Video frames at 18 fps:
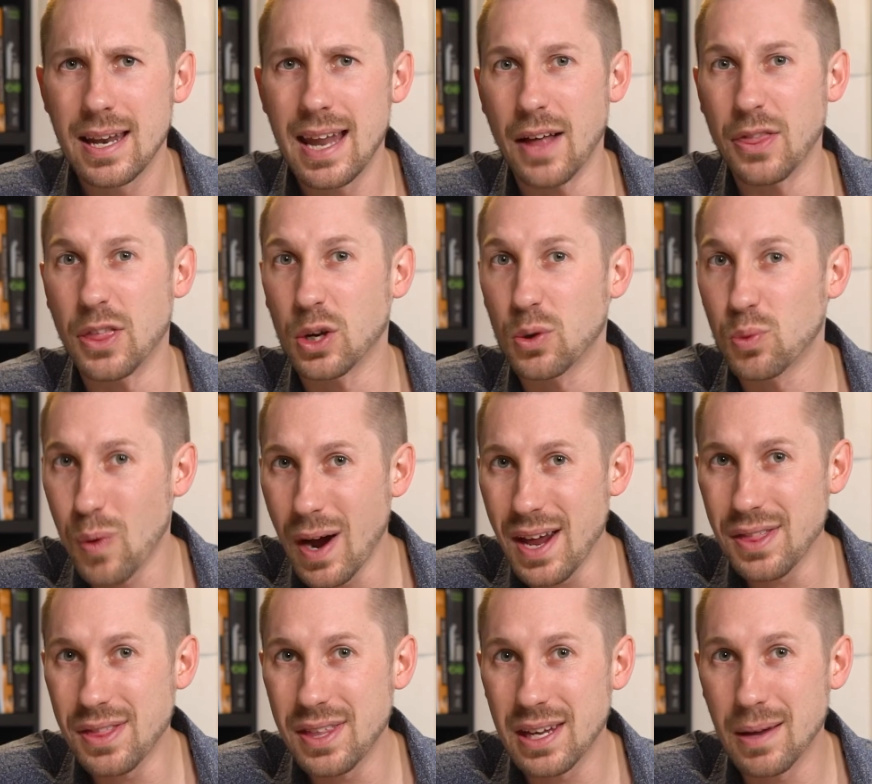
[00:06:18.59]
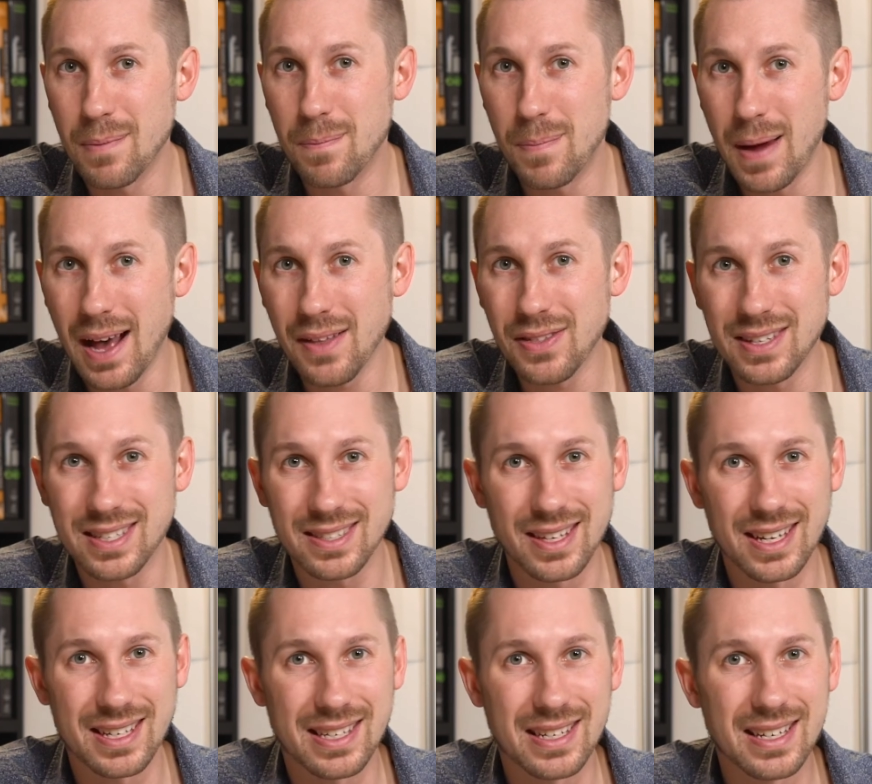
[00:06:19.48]
Now, the great thing about
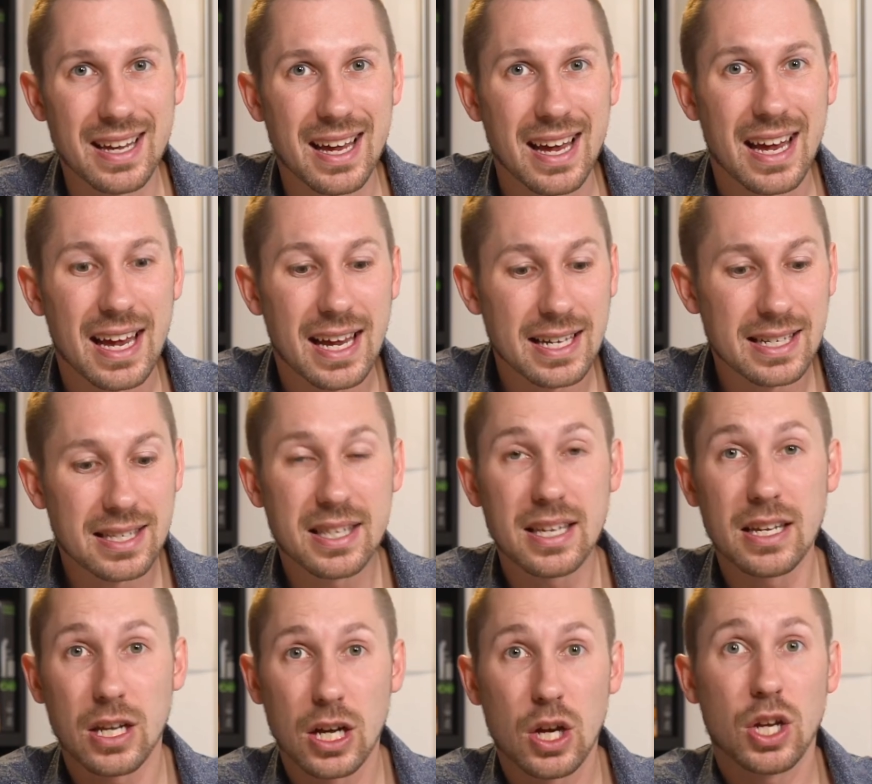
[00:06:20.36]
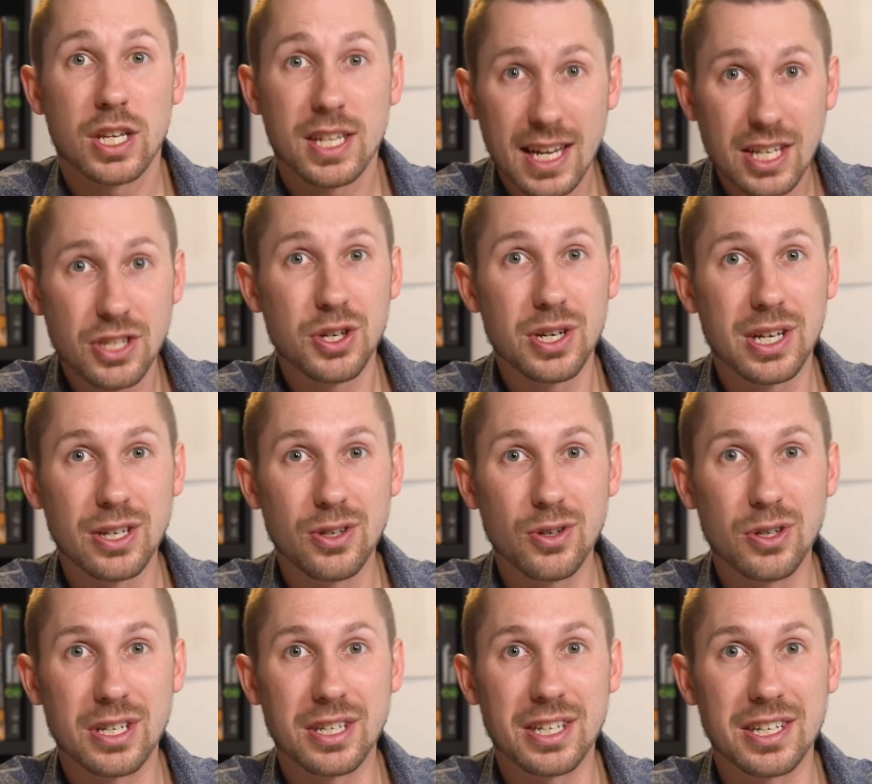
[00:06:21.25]
this lesson is that, yes, you can
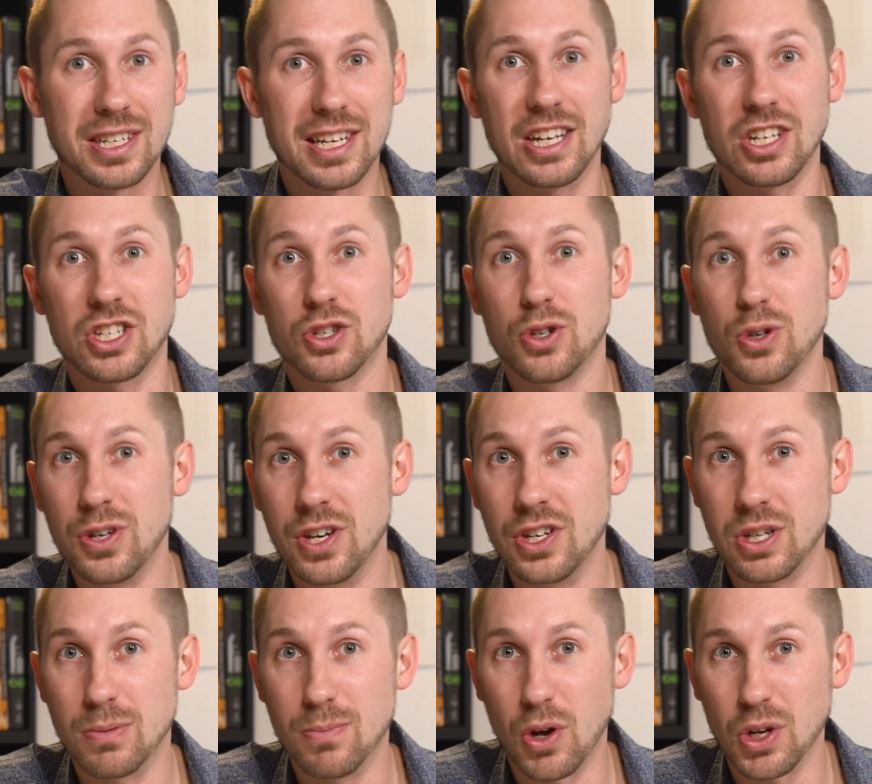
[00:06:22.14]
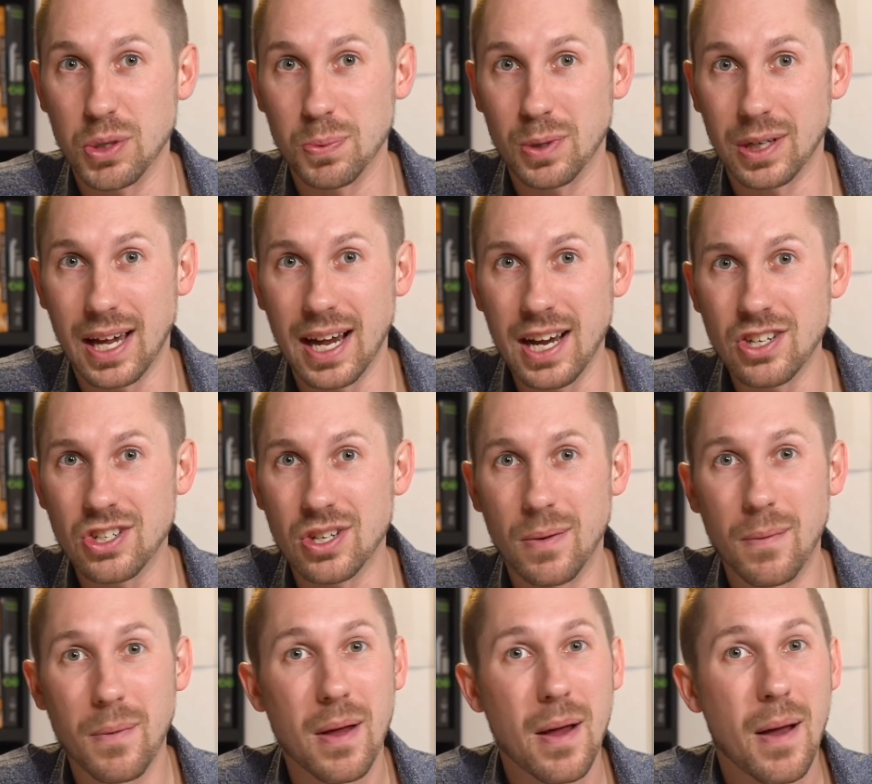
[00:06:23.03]
use it to teach two-digit
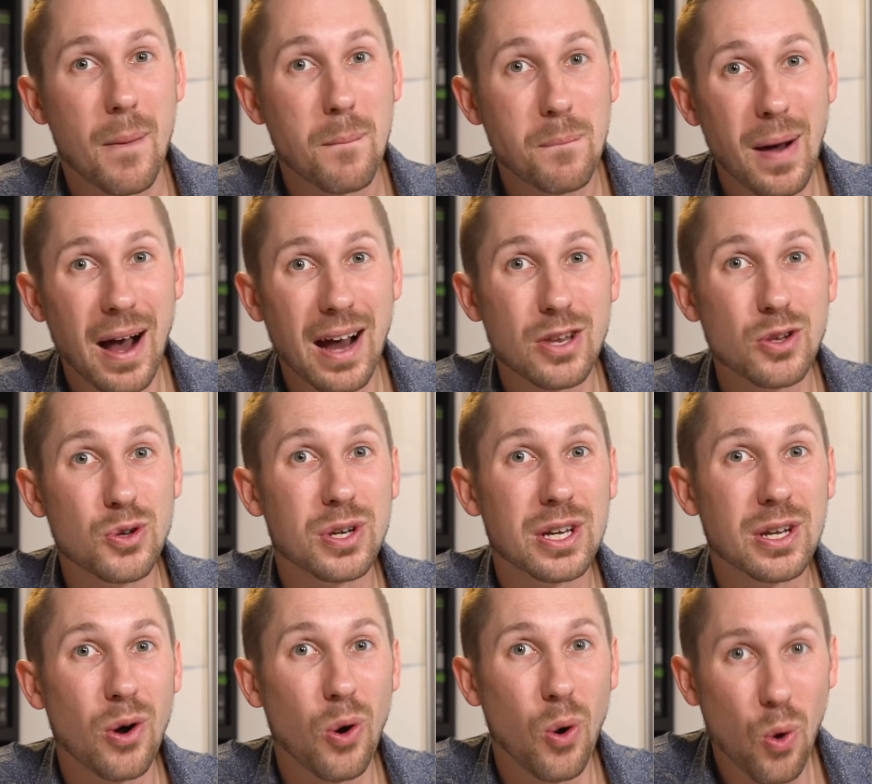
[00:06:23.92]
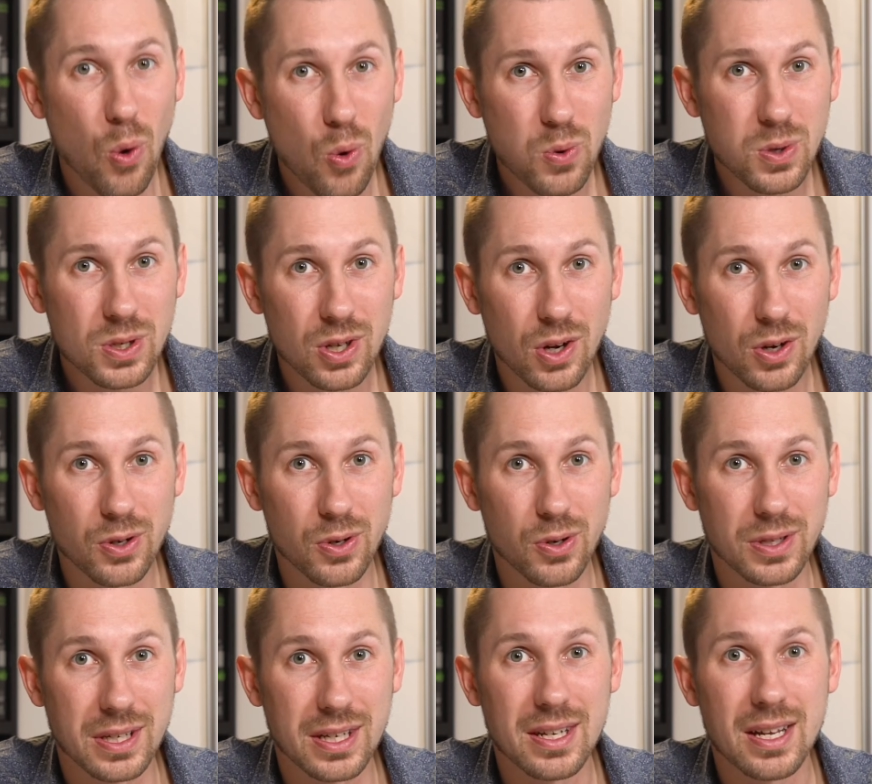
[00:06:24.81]
multiplication, but you can also
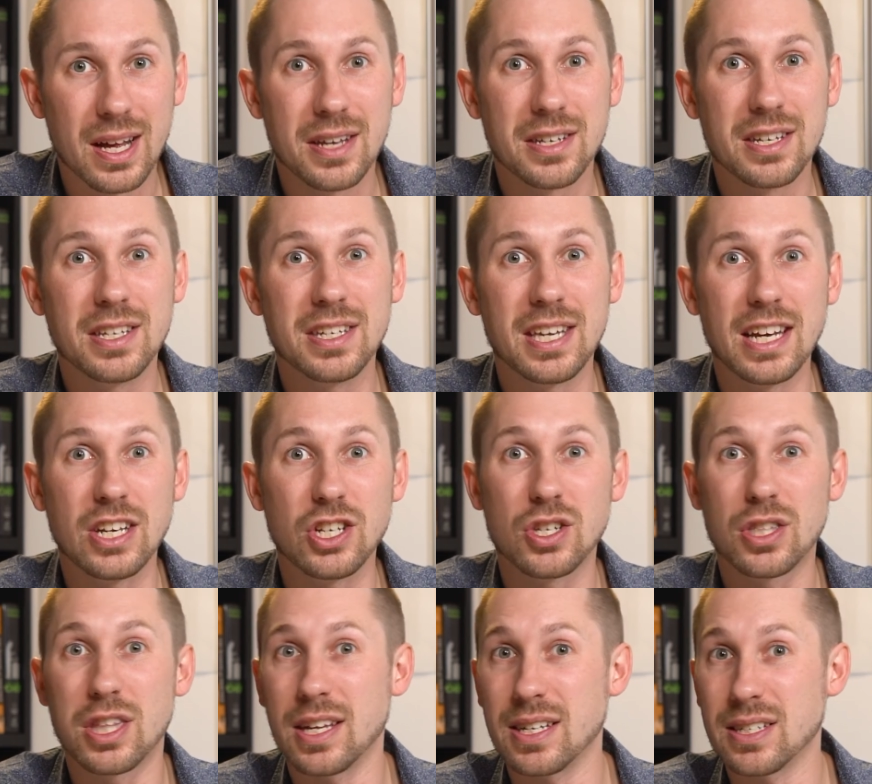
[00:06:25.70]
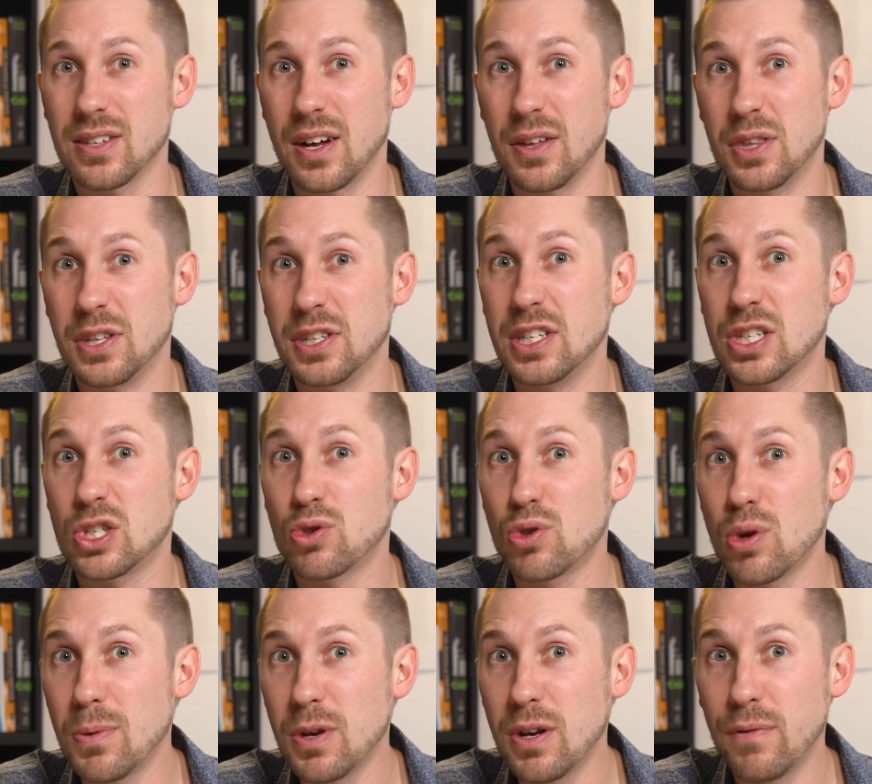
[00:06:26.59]
use it to teach things like the
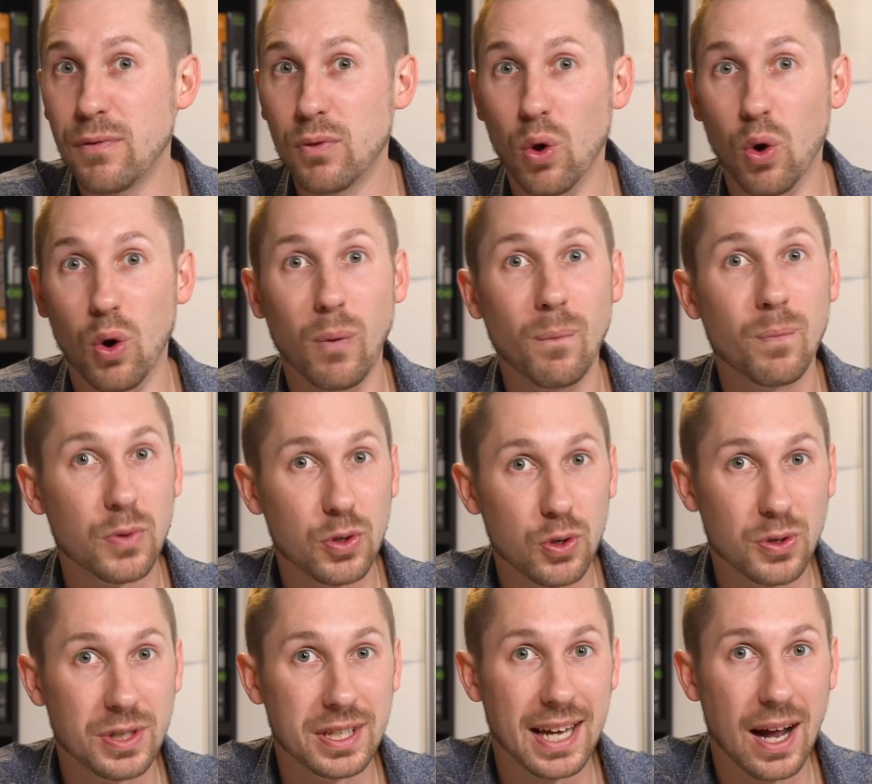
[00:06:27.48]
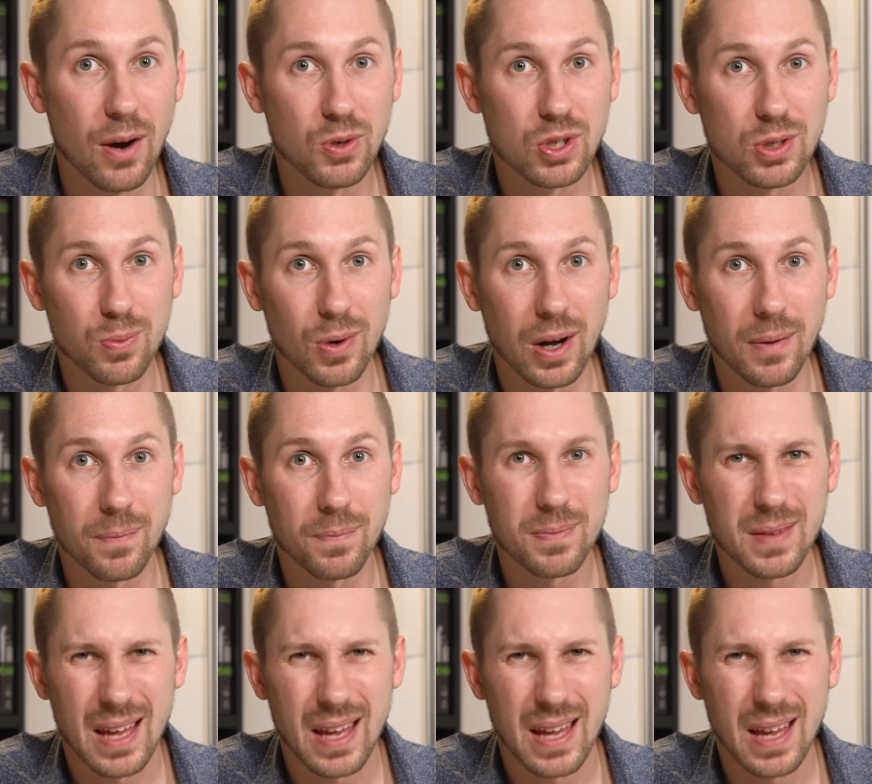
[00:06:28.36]
distributive law using algebra.